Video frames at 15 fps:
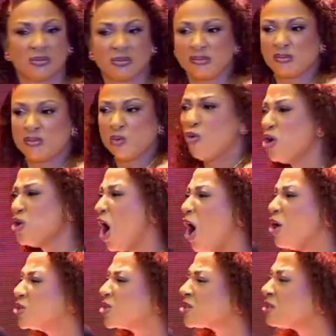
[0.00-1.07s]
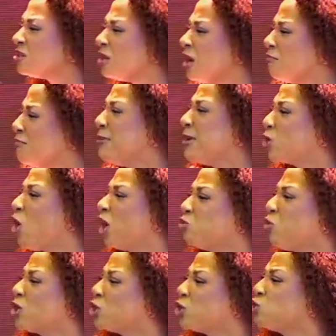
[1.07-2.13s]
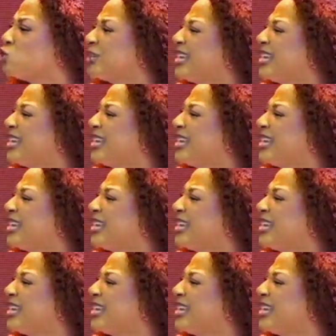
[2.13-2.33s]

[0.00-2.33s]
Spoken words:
Who knows? Maybe God wants you to get